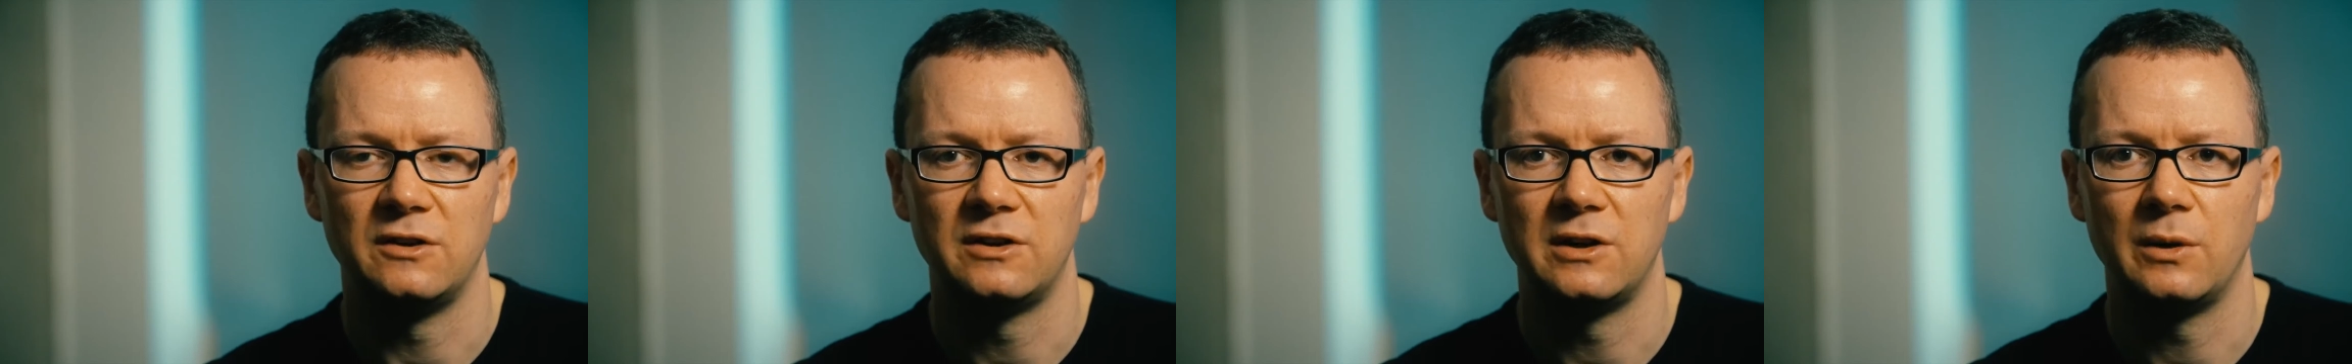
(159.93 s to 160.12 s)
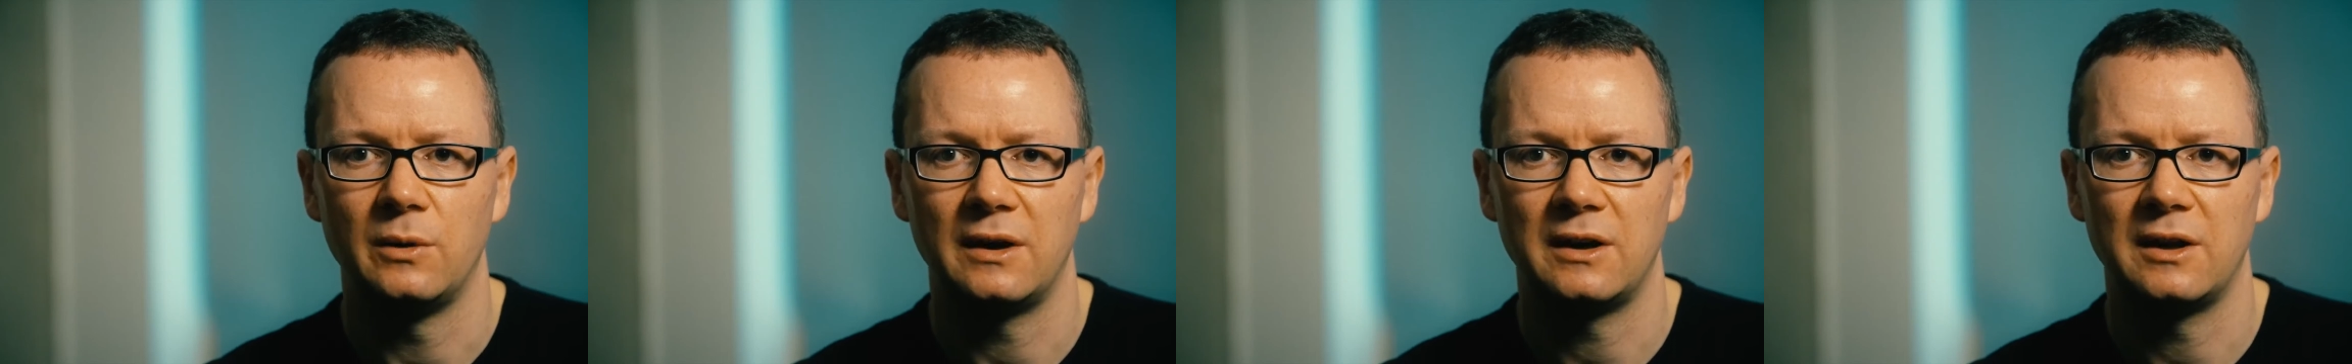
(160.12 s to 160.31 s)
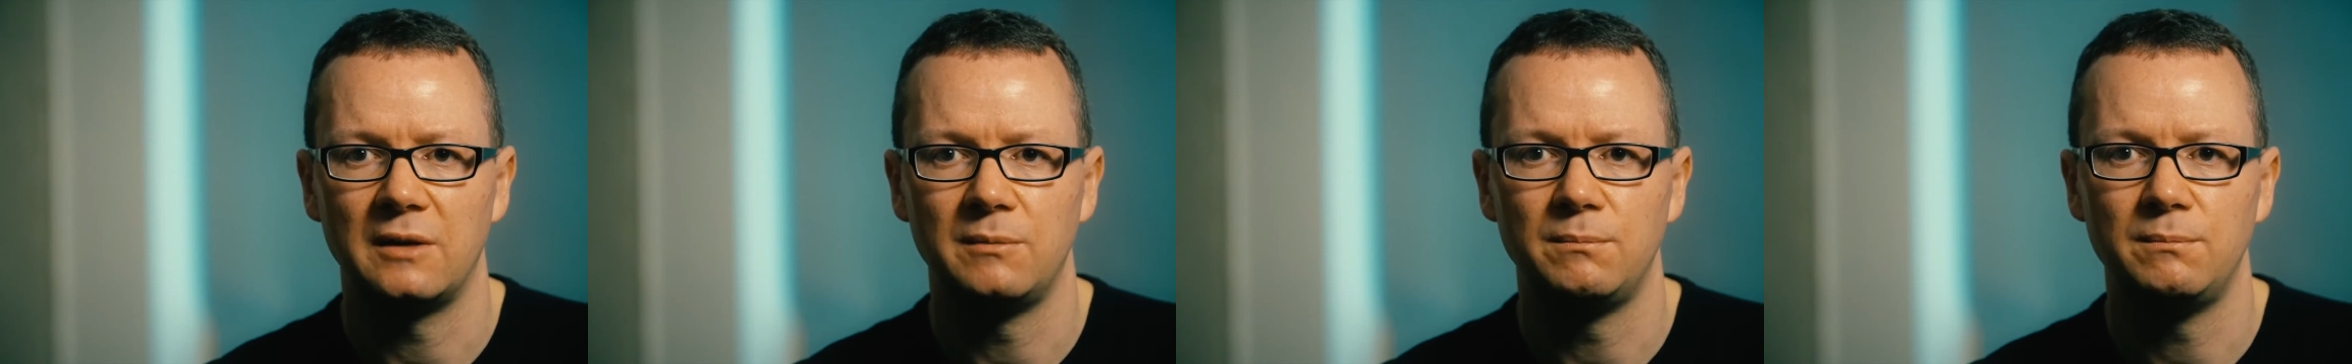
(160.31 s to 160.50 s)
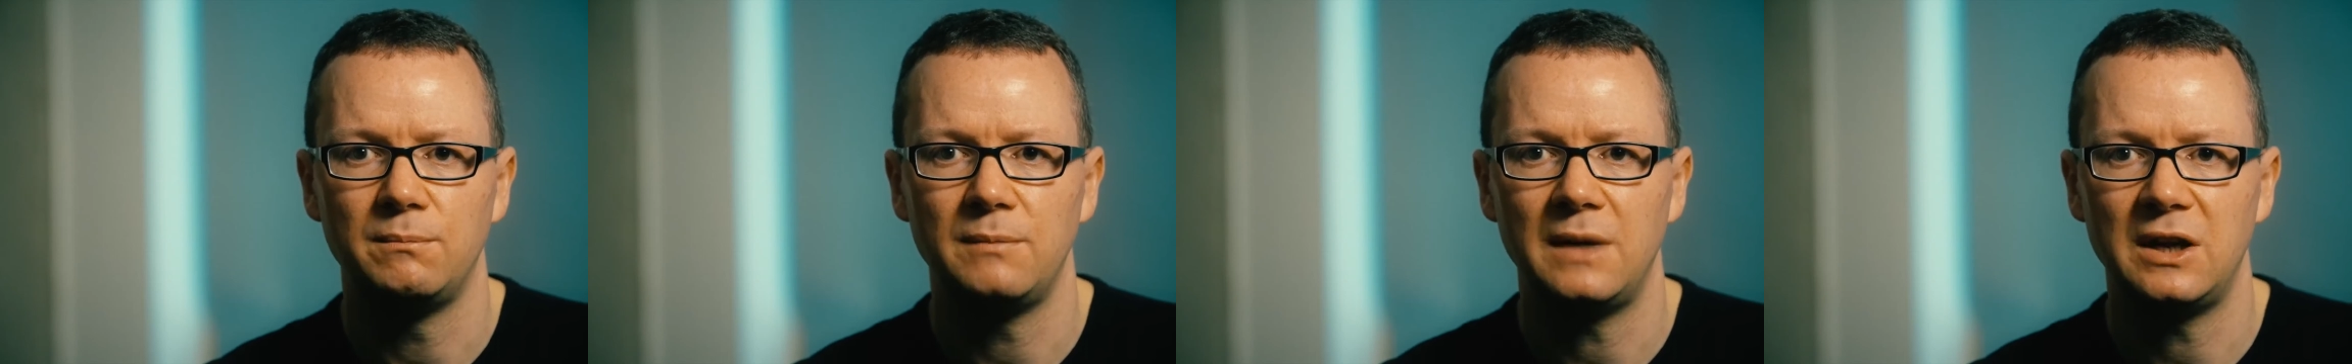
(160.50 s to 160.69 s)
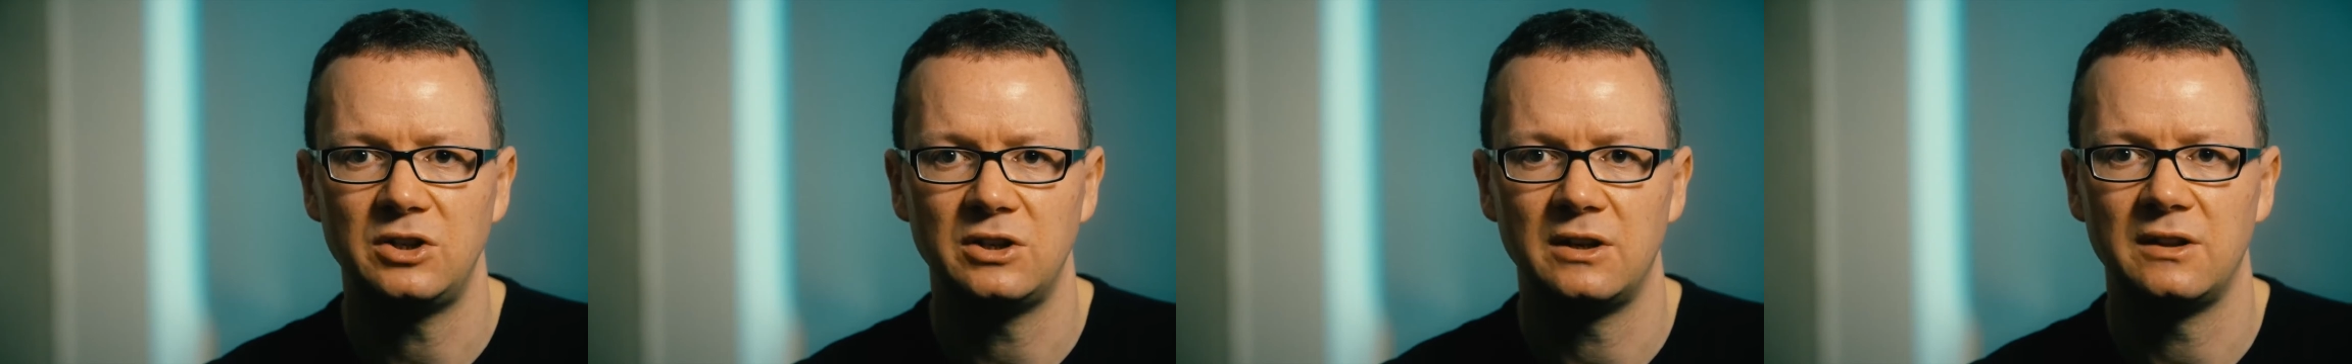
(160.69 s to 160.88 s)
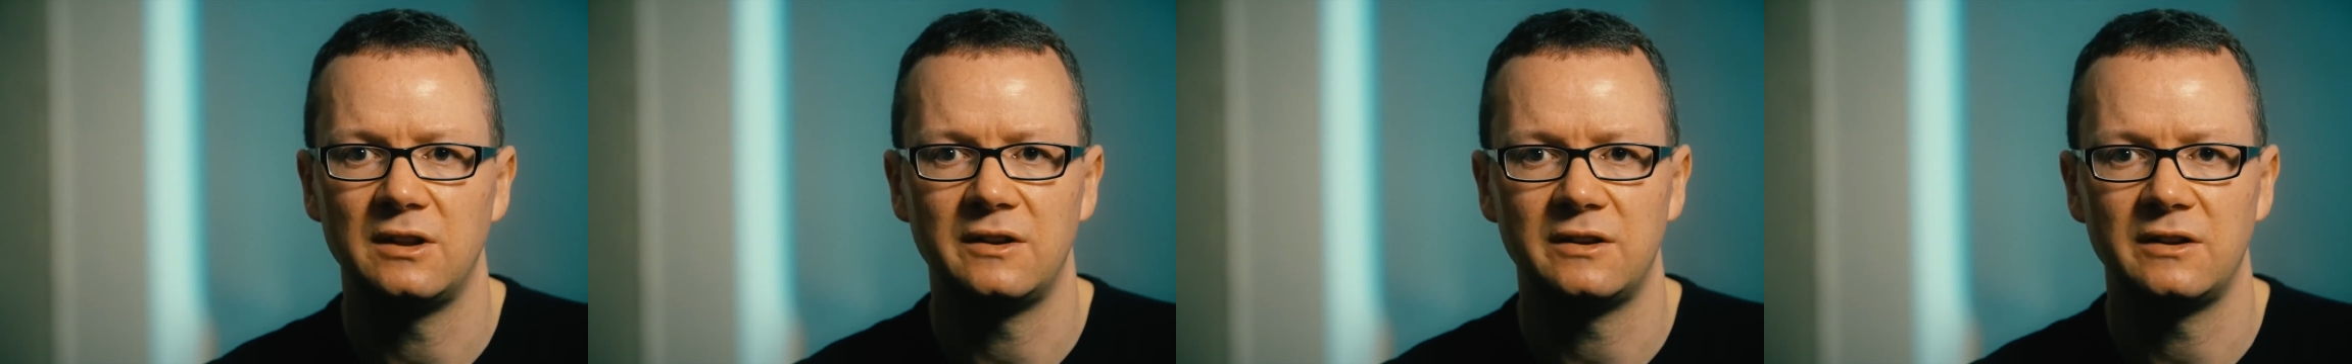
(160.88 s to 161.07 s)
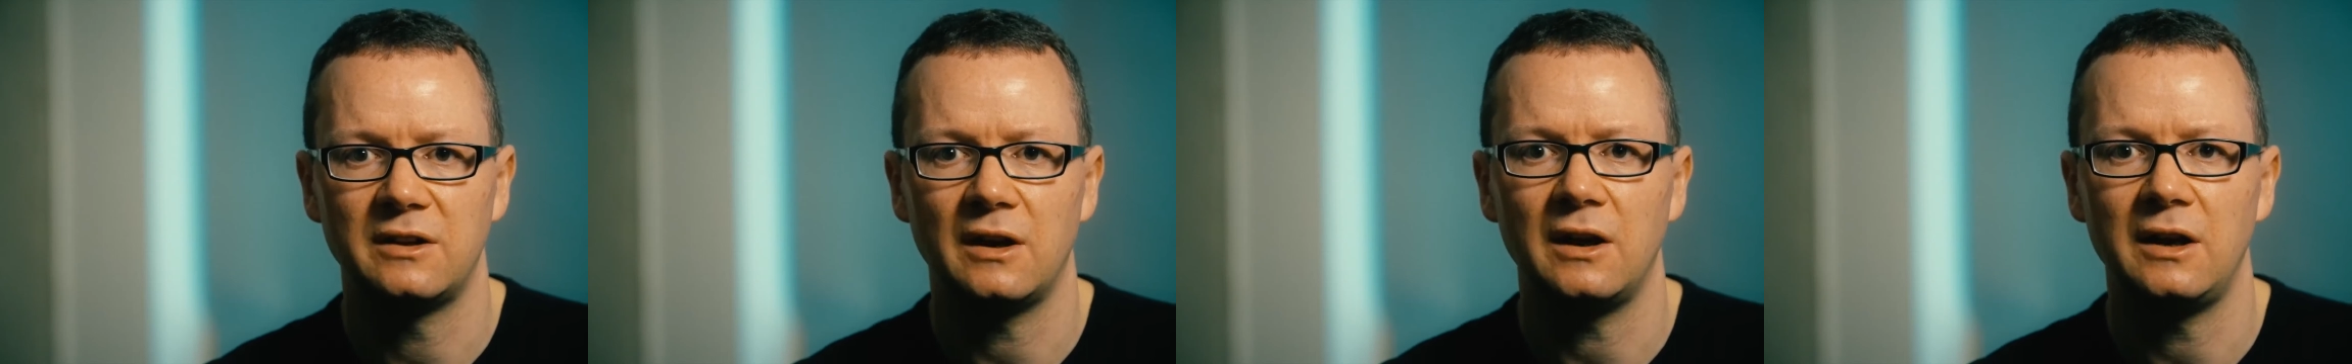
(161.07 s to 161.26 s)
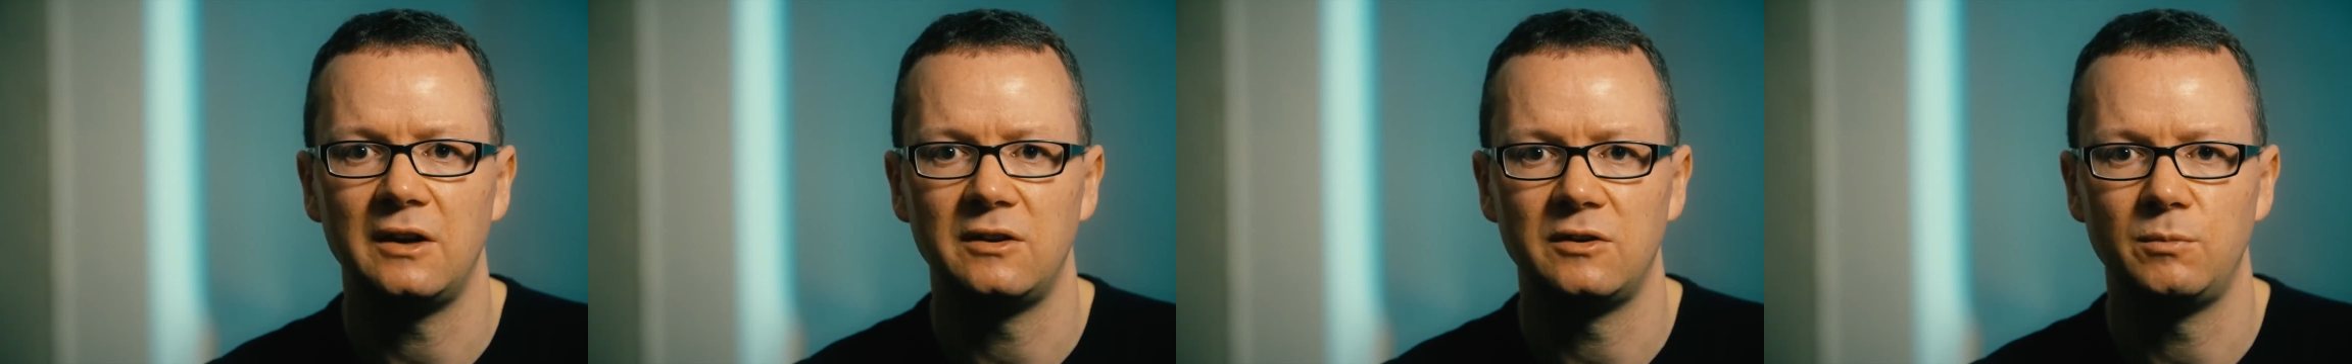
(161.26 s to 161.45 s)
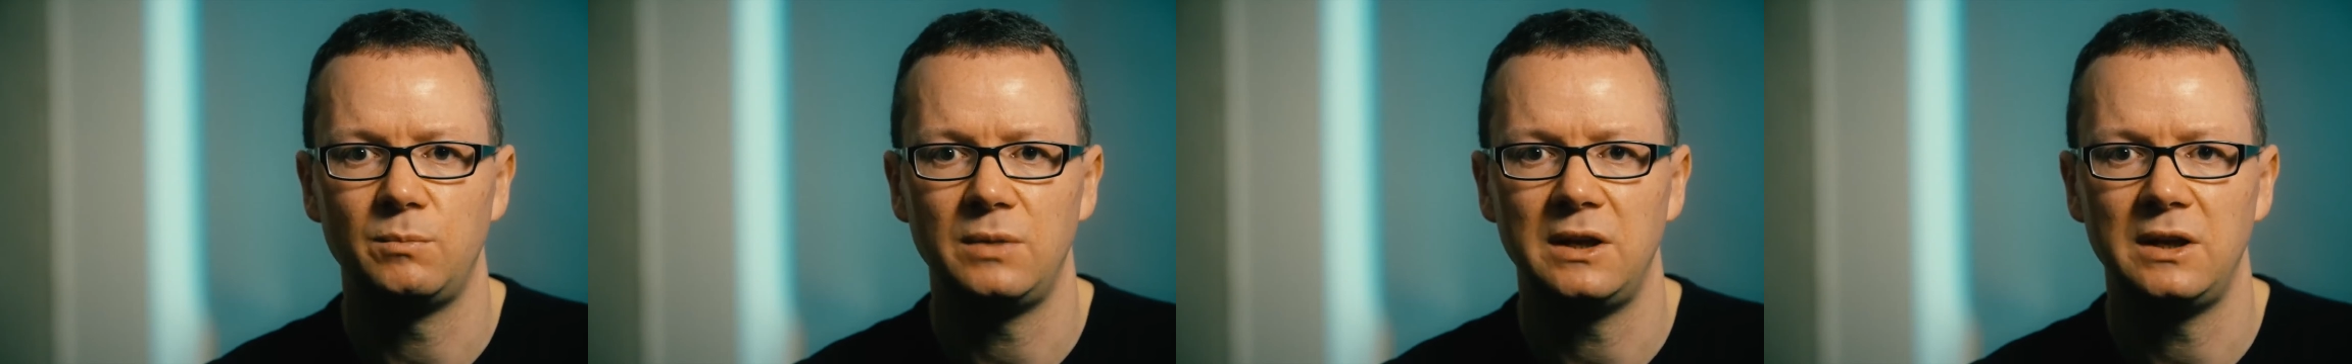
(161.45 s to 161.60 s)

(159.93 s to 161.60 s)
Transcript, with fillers: So I can measure the size of